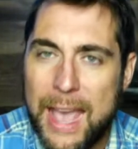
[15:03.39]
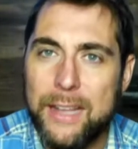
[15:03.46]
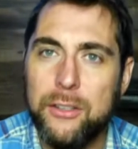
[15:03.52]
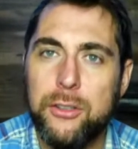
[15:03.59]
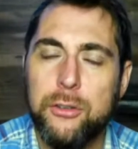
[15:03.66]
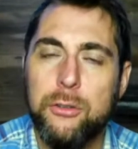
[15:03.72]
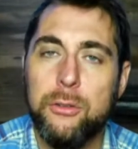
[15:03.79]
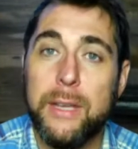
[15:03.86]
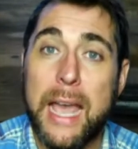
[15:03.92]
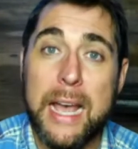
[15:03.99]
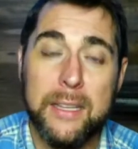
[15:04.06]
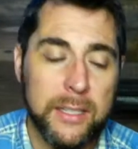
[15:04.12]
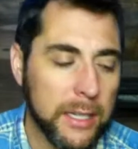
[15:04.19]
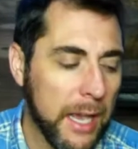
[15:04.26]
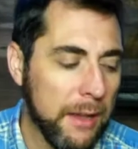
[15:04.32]
And to
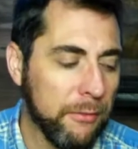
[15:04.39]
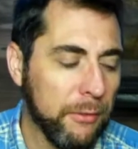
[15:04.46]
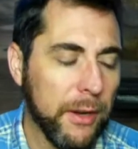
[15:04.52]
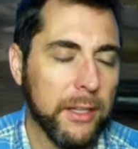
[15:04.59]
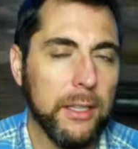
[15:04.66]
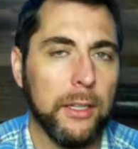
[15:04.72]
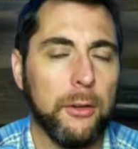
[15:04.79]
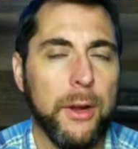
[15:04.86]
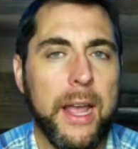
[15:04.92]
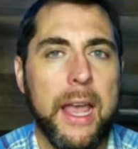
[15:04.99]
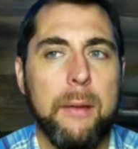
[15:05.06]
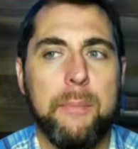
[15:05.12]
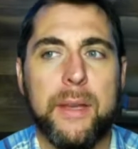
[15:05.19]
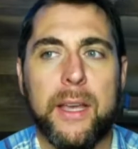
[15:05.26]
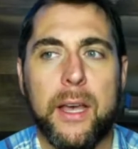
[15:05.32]
castigate Franklin
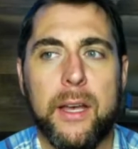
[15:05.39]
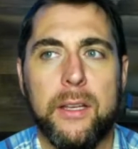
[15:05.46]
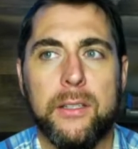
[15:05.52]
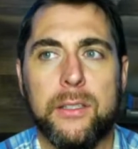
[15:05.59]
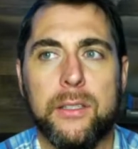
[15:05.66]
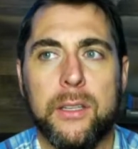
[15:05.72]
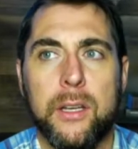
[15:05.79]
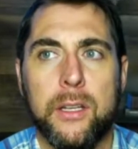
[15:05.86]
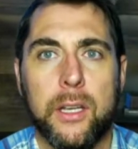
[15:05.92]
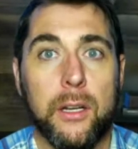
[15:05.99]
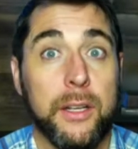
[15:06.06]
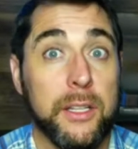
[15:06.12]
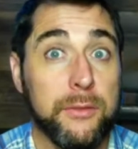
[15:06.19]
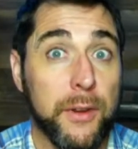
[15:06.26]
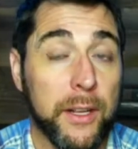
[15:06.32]
Graham because,
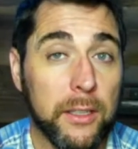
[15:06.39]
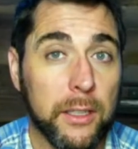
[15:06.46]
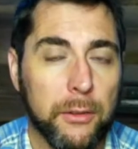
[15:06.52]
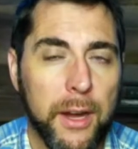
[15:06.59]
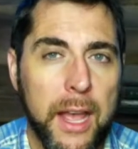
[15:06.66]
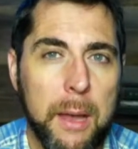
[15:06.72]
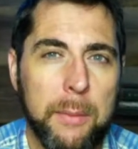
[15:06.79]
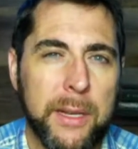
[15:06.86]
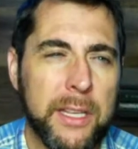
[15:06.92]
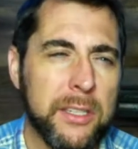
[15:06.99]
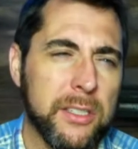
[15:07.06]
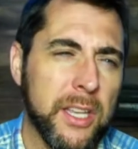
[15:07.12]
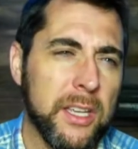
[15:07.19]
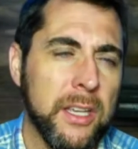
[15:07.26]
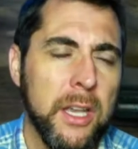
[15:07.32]
you know, he's Franklin Graham and
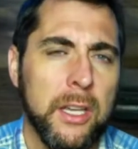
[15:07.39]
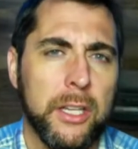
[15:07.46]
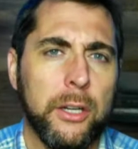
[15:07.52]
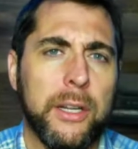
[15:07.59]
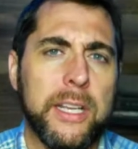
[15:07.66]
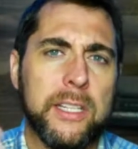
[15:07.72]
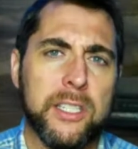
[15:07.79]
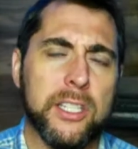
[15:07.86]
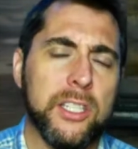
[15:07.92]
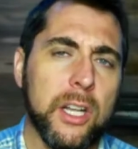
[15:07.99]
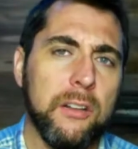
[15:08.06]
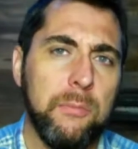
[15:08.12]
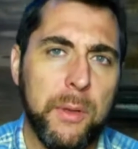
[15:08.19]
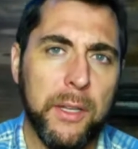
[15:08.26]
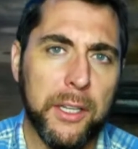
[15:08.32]
he said, you know, he's the
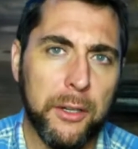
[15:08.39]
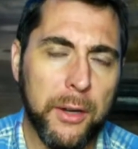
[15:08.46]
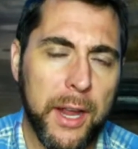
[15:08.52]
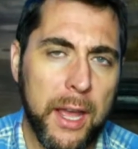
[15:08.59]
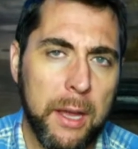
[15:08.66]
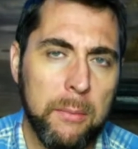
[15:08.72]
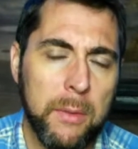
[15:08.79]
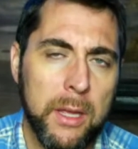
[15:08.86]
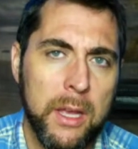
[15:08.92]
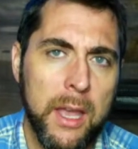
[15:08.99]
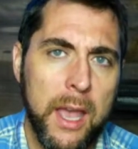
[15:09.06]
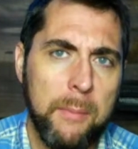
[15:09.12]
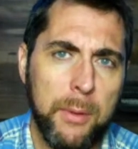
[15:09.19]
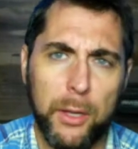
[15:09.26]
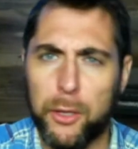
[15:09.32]
son of Billy Graham
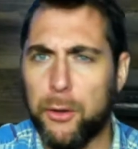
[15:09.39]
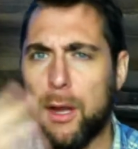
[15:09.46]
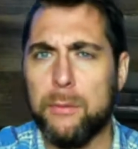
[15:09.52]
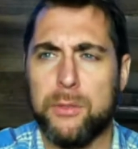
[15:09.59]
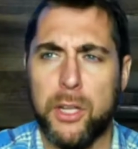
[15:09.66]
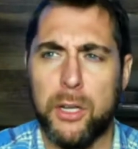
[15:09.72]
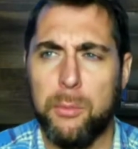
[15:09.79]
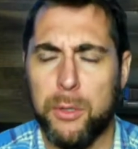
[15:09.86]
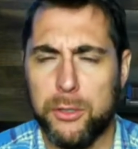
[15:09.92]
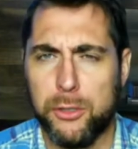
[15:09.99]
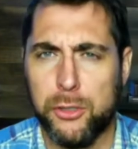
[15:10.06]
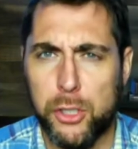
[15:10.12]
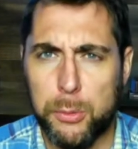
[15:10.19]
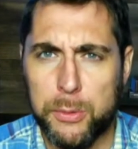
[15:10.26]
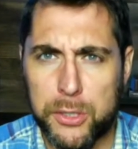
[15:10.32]
and Billy Graham said a
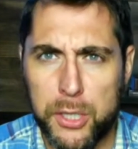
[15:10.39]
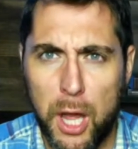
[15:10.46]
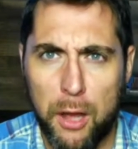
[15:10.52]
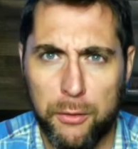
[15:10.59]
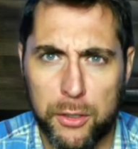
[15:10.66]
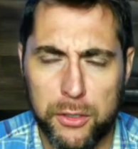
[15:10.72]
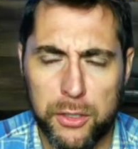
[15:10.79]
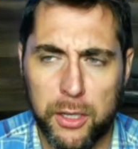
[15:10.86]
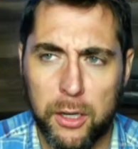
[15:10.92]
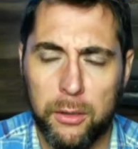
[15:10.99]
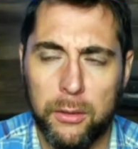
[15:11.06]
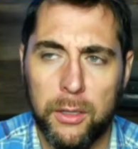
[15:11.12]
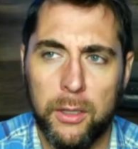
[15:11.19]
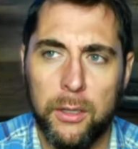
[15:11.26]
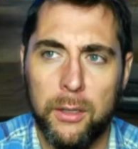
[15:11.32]
bunch of stupid stuff because, you
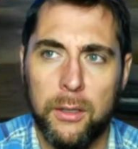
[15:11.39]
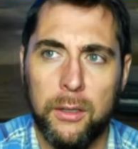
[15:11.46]
know,